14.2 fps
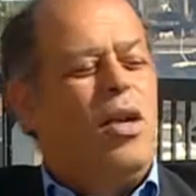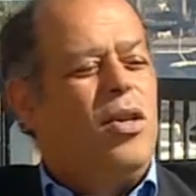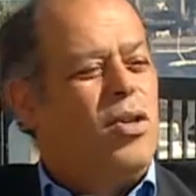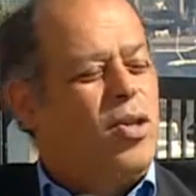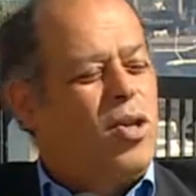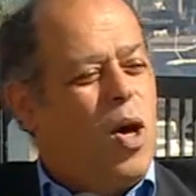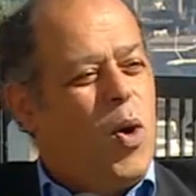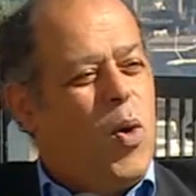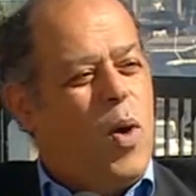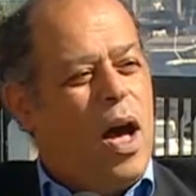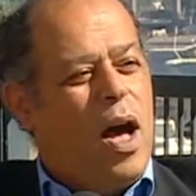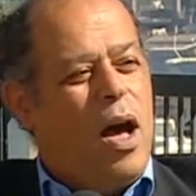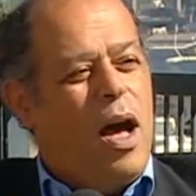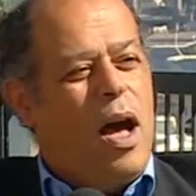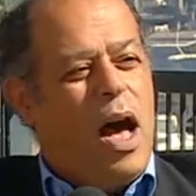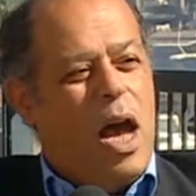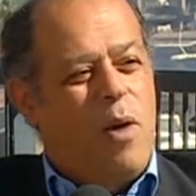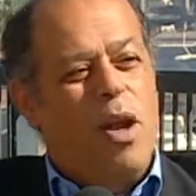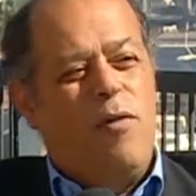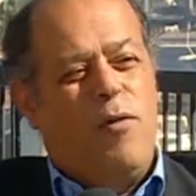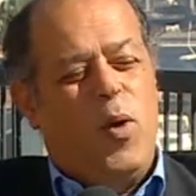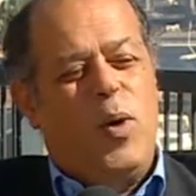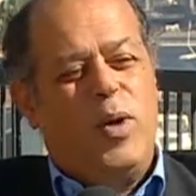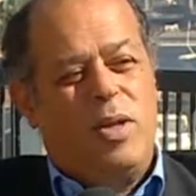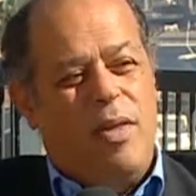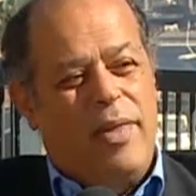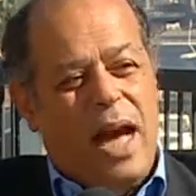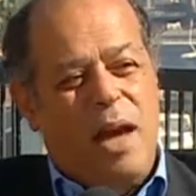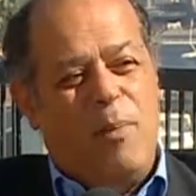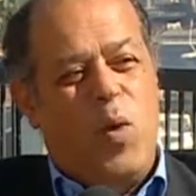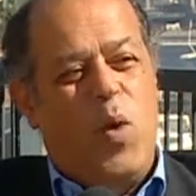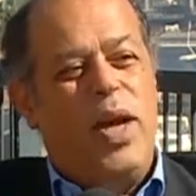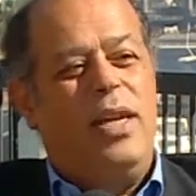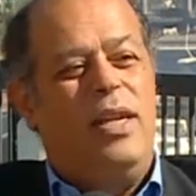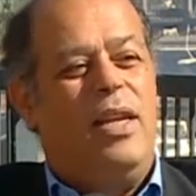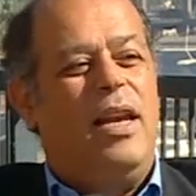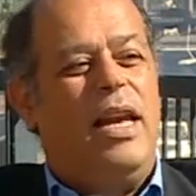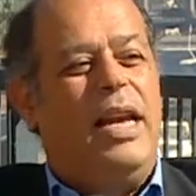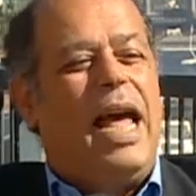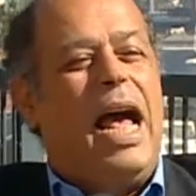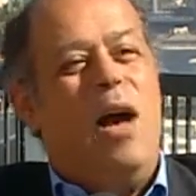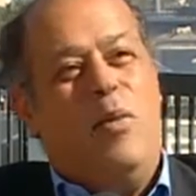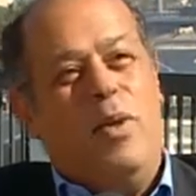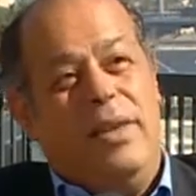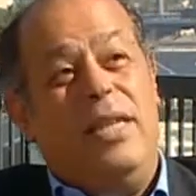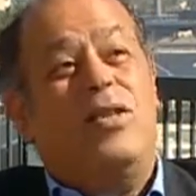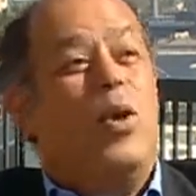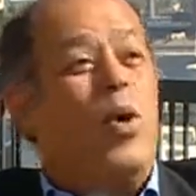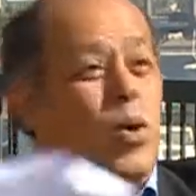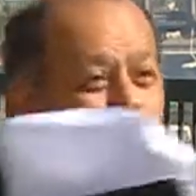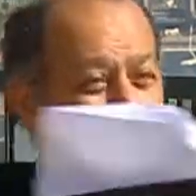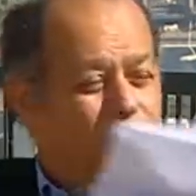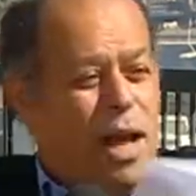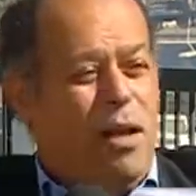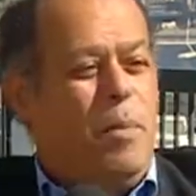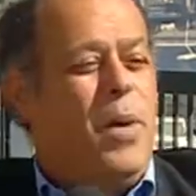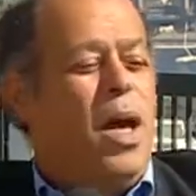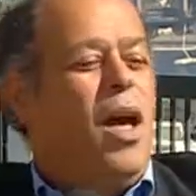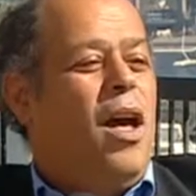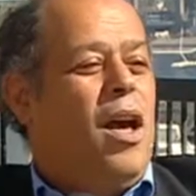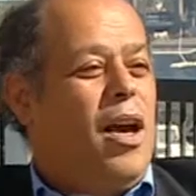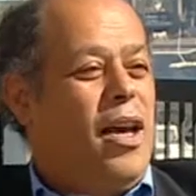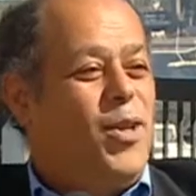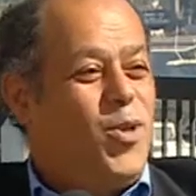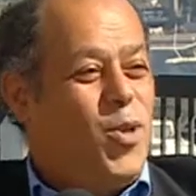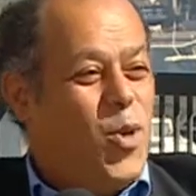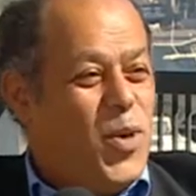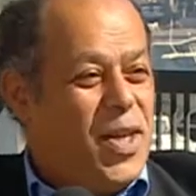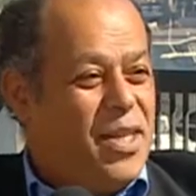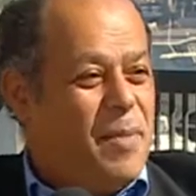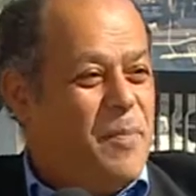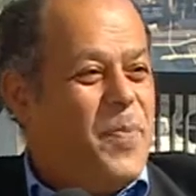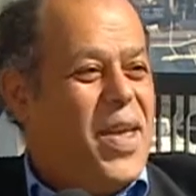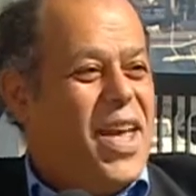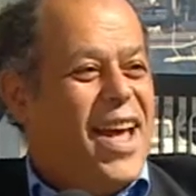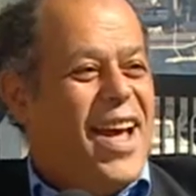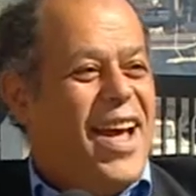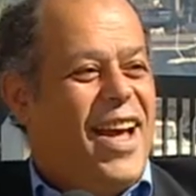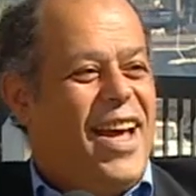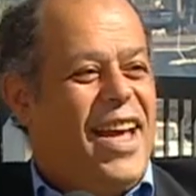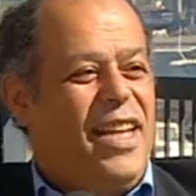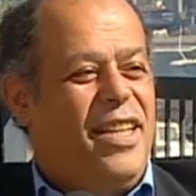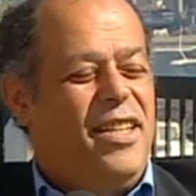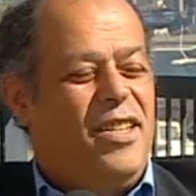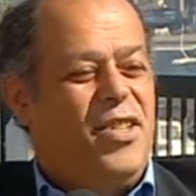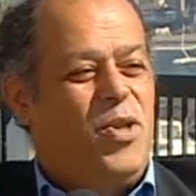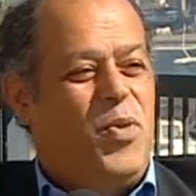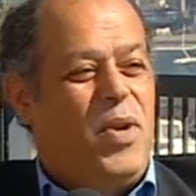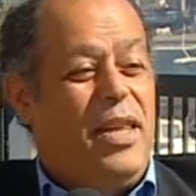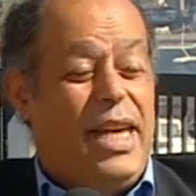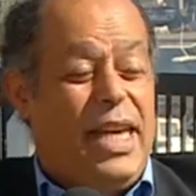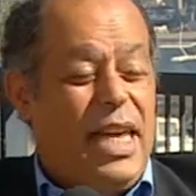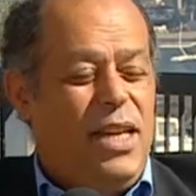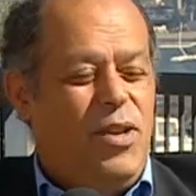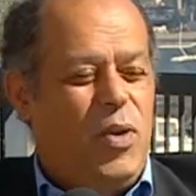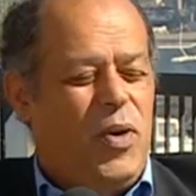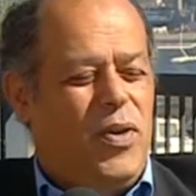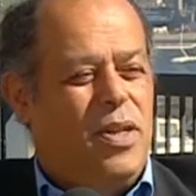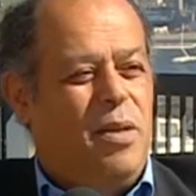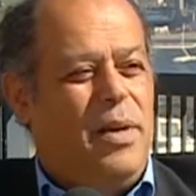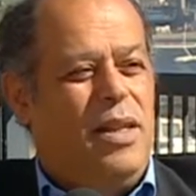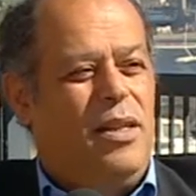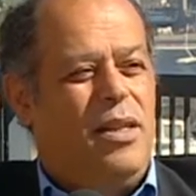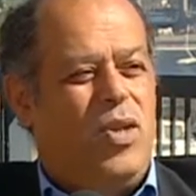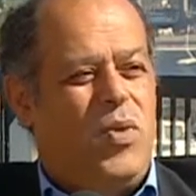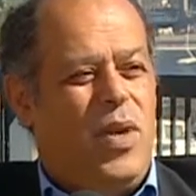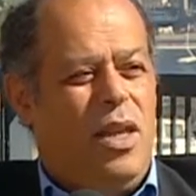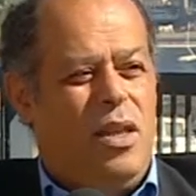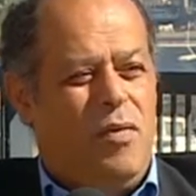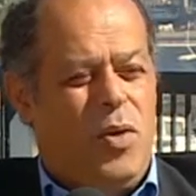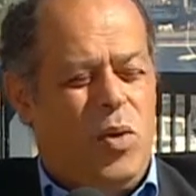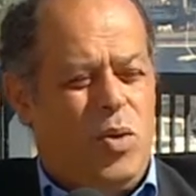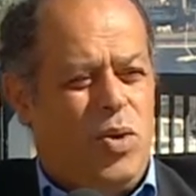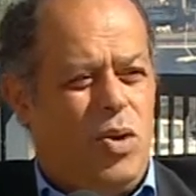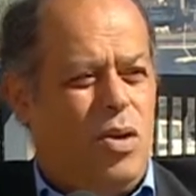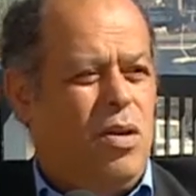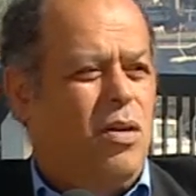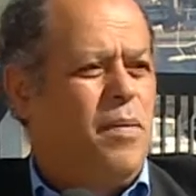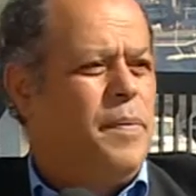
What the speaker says: So I want to focus on that point, and how will this also help tourism industry, the key tourism industry in the future?